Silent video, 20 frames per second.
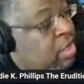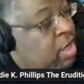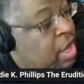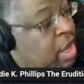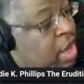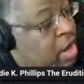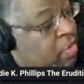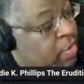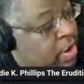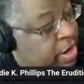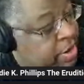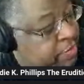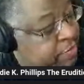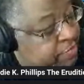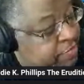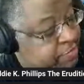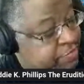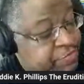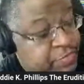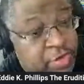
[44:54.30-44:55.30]
all right.
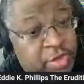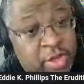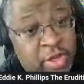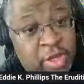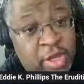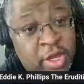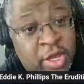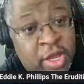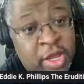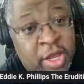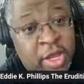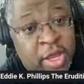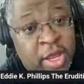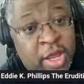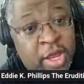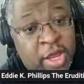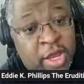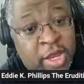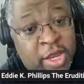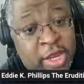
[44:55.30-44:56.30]

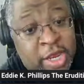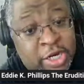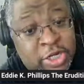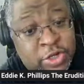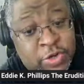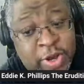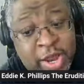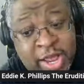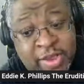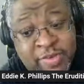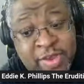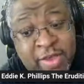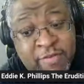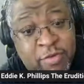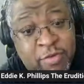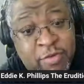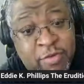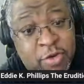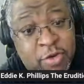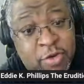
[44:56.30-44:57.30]
Guess you guys have
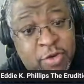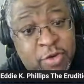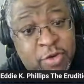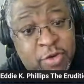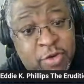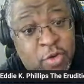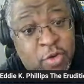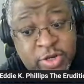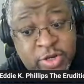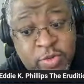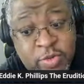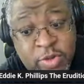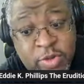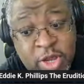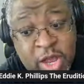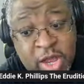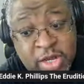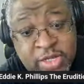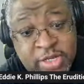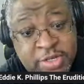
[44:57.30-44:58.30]
no questions, no
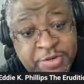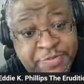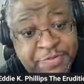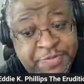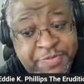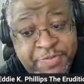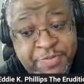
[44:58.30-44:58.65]
thoughts.